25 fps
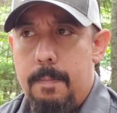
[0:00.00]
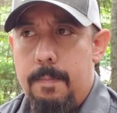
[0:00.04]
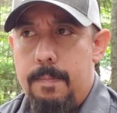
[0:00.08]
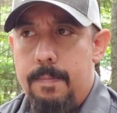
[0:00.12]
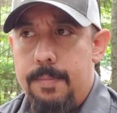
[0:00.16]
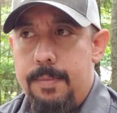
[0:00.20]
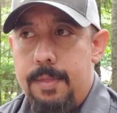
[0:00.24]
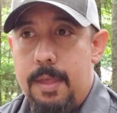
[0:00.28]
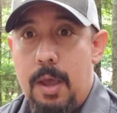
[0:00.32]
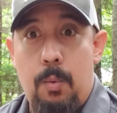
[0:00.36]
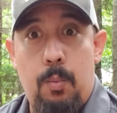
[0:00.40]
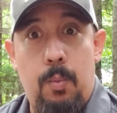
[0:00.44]

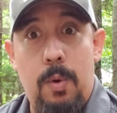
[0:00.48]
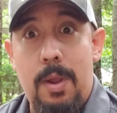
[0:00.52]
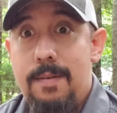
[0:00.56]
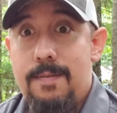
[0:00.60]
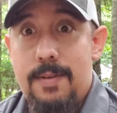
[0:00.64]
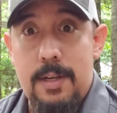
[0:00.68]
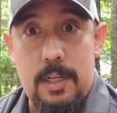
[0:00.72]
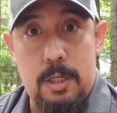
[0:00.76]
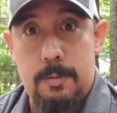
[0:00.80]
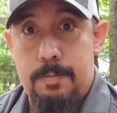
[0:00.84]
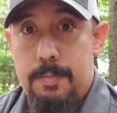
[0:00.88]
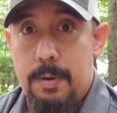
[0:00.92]
that we've
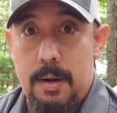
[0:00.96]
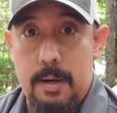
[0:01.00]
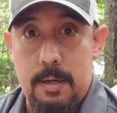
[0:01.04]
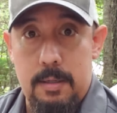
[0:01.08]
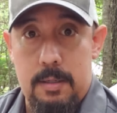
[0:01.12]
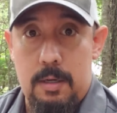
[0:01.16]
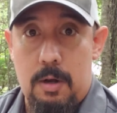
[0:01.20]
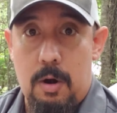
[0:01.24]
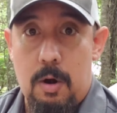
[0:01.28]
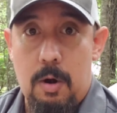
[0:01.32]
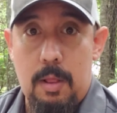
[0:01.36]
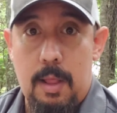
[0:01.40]

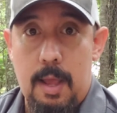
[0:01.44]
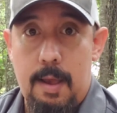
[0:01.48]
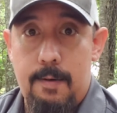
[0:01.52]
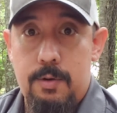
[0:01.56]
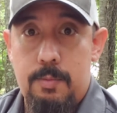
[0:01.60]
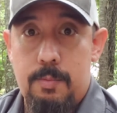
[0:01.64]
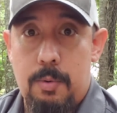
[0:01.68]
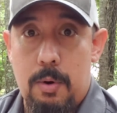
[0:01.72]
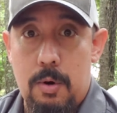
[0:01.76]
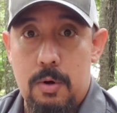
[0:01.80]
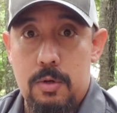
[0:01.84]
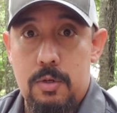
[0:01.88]
experienced in our lives
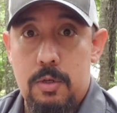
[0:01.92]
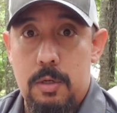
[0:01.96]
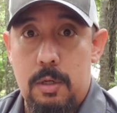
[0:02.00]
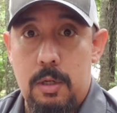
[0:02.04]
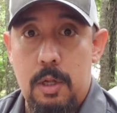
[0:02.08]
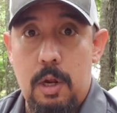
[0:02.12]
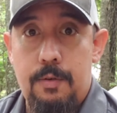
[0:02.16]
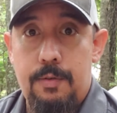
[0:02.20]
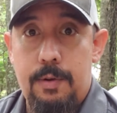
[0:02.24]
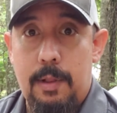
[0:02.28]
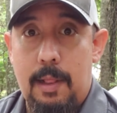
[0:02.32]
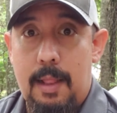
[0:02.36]

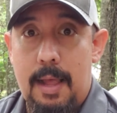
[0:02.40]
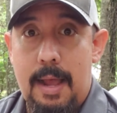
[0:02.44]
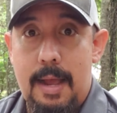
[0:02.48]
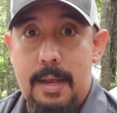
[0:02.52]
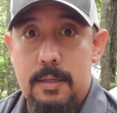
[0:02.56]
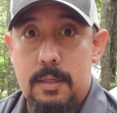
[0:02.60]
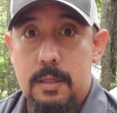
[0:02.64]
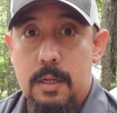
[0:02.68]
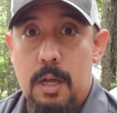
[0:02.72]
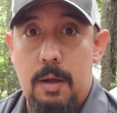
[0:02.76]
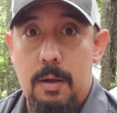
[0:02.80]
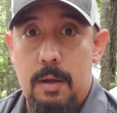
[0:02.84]
personally over the
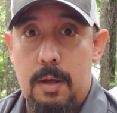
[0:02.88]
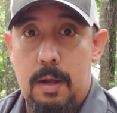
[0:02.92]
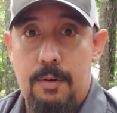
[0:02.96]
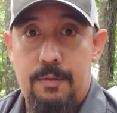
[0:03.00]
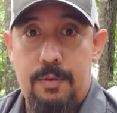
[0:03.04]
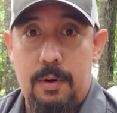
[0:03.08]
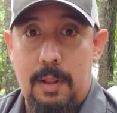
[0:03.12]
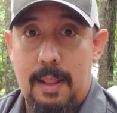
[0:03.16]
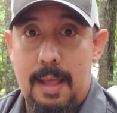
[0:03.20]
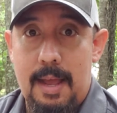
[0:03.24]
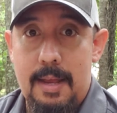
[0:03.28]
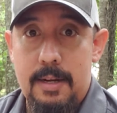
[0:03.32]

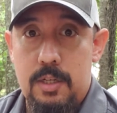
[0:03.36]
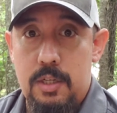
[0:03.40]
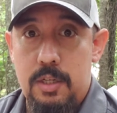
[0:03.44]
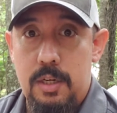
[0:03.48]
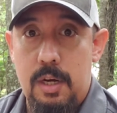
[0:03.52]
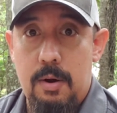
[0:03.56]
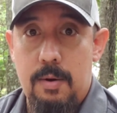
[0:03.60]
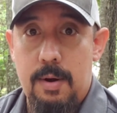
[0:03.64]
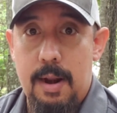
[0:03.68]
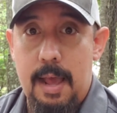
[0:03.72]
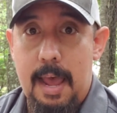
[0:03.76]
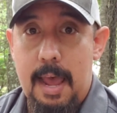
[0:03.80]
last
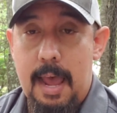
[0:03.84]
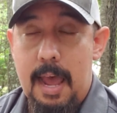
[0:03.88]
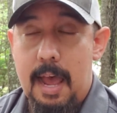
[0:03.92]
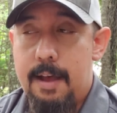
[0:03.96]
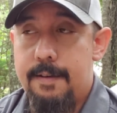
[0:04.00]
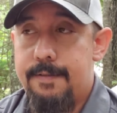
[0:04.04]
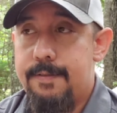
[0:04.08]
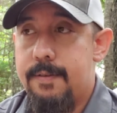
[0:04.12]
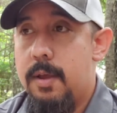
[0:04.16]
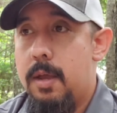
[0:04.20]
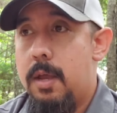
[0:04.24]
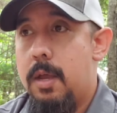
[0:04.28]
year and a
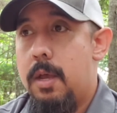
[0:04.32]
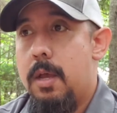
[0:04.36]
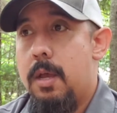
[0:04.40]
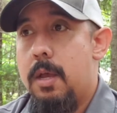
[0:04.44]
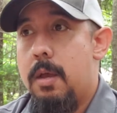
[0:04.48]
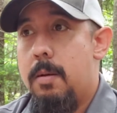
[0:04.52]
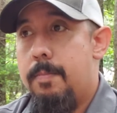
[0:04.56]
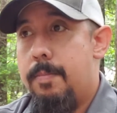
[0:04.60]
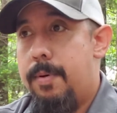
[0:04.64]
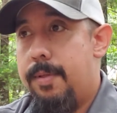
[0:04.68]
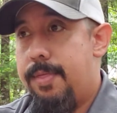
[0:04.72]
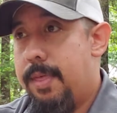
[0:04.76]
half,
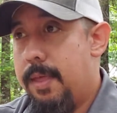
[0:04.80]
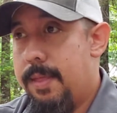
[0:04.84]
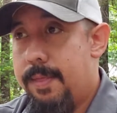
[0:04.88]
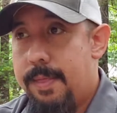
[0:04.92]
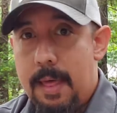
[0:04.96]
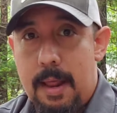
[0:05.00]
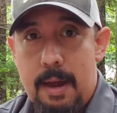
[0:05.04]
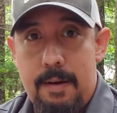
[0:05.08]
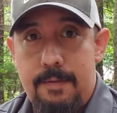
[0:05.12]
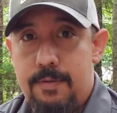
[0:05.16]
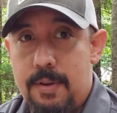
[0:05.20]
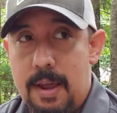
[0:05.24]
but then
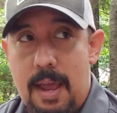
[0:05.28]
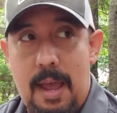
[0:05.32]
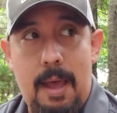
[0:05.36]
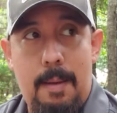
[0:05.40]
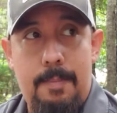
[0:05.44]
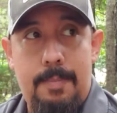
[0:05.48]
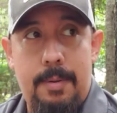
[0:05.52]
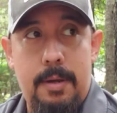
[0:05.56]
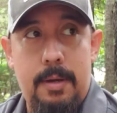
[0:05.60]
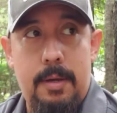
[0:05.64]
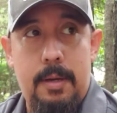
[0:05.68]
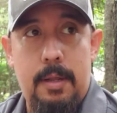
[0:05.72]
that have
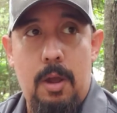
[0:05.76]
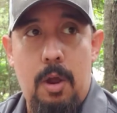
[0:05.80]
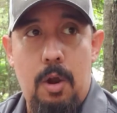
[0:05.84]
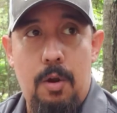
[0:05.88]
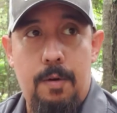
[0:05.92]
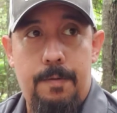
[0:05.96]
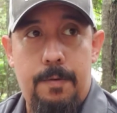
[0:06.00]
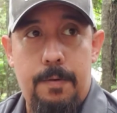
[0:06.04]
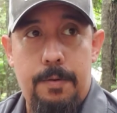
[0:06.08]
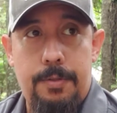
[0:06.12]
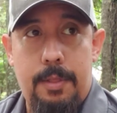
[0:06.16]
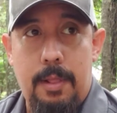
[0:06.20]
happened
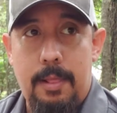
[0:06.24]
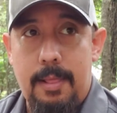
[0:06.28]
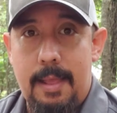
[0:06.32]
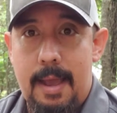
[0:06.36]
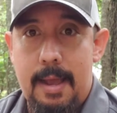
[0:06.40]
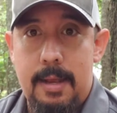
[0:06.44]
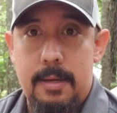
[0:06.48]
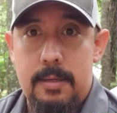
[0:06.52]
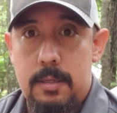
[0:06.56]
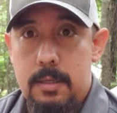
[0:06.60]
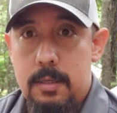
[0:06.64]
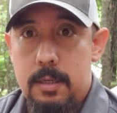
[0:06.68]
over the
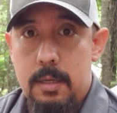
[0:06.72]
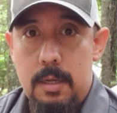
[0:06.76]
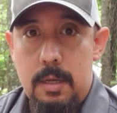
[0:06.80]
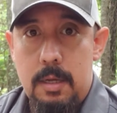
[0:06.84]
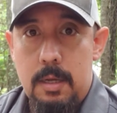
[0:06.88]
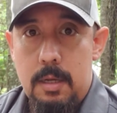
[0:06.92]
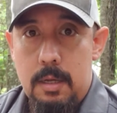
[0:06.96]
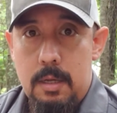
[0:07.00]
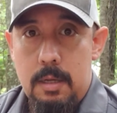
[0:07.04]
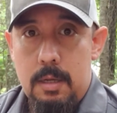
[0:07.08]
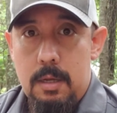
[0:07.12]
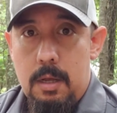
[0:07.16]
last
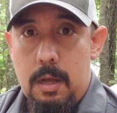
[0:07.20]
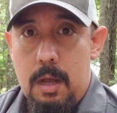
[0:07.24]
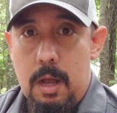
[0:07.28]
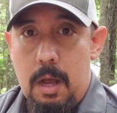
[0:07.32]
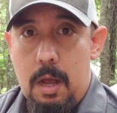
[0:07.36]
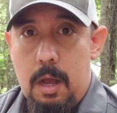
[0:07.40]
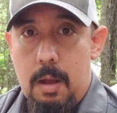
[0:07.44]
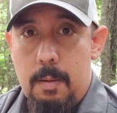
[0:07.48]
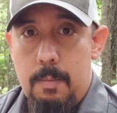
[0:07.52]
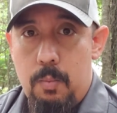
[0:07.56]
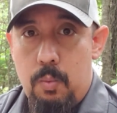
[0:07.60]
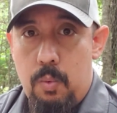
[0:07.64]

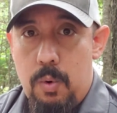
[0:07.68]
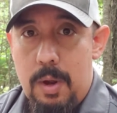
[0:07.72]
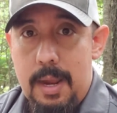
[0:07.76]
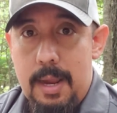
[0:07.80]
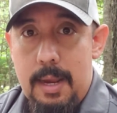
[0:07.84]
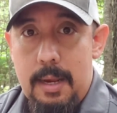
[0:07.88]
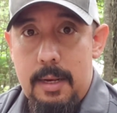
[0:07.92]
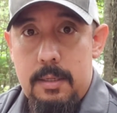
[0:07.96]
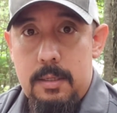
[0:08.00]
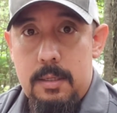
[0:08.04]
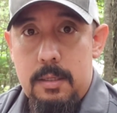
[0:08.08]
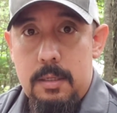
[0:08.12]

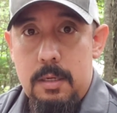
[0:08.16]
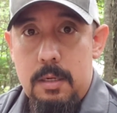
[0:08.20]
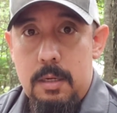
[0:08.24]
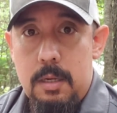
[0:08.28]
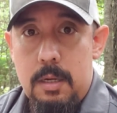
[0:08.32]
weeks,